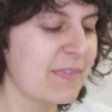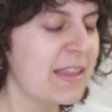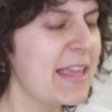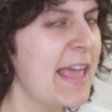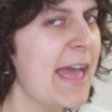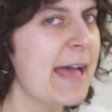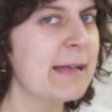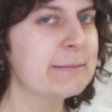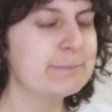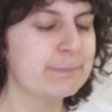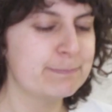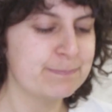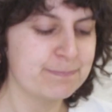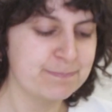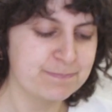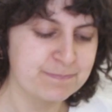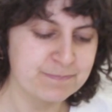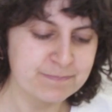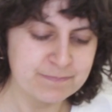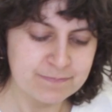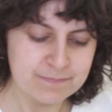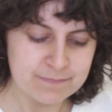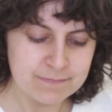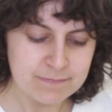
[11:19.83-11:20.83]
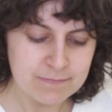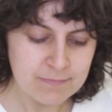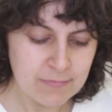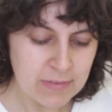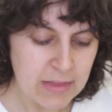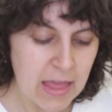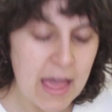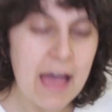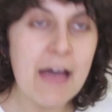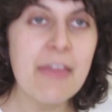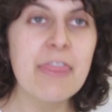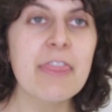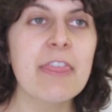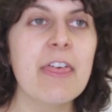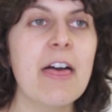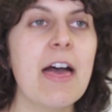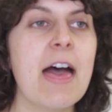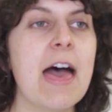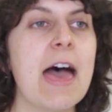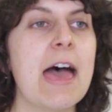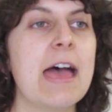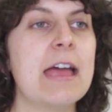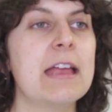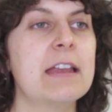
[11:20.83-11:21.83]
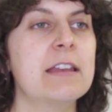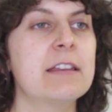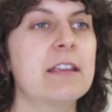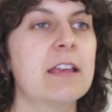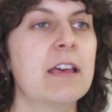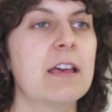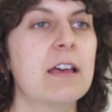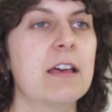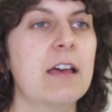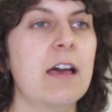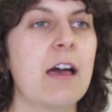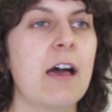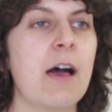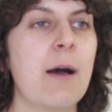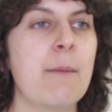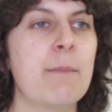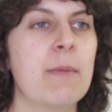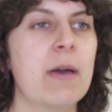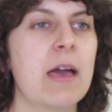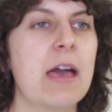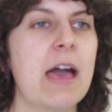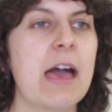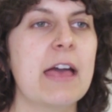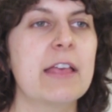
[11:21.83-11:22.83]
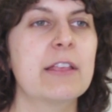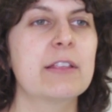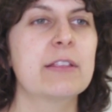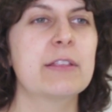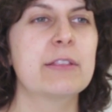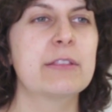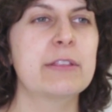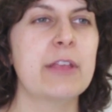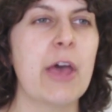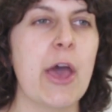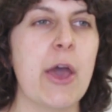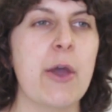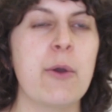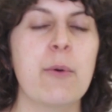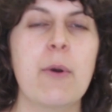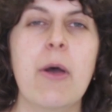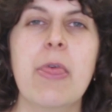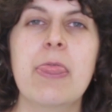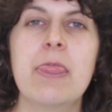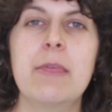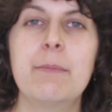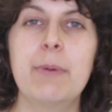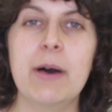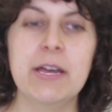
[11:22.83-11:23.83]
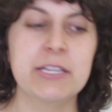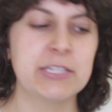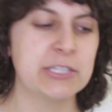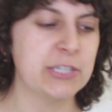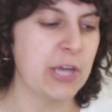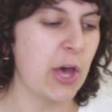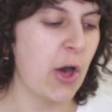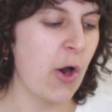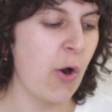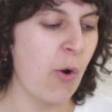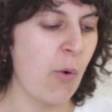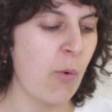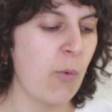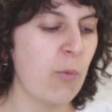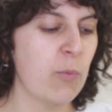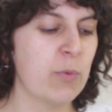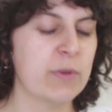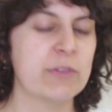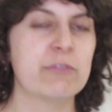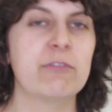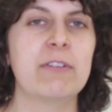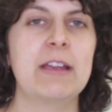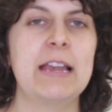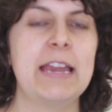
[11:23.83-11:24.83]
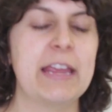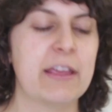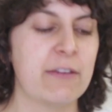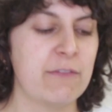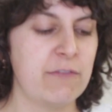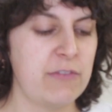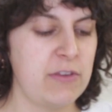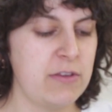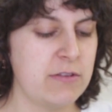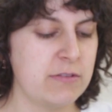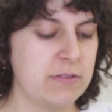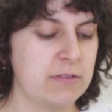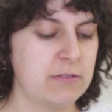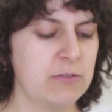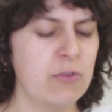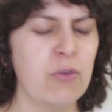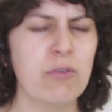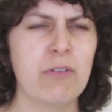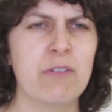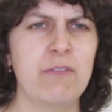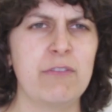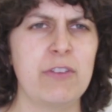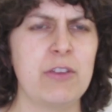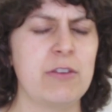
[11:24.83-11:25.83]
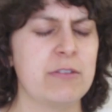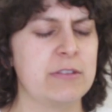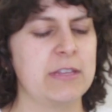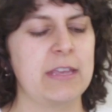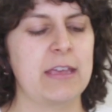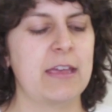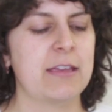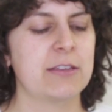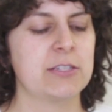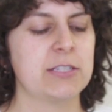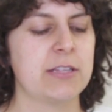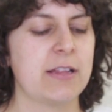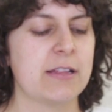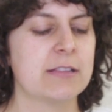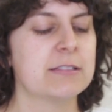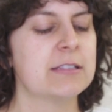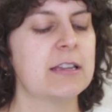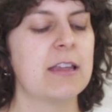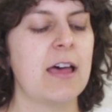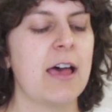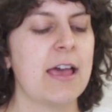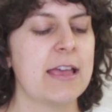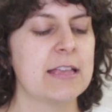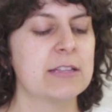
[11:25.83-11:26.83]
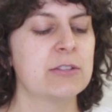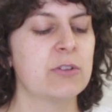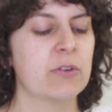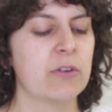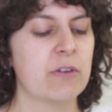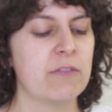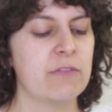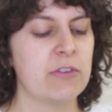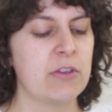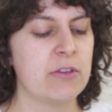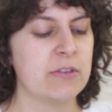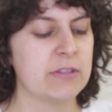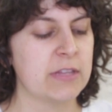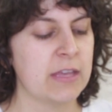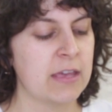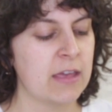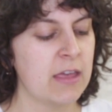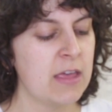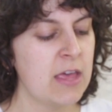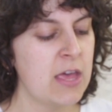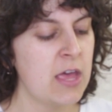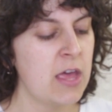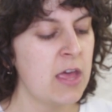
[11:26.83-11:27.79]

Yeah, and then so the buttonhole was really not confusing actually, that's a lie, it's not confusing.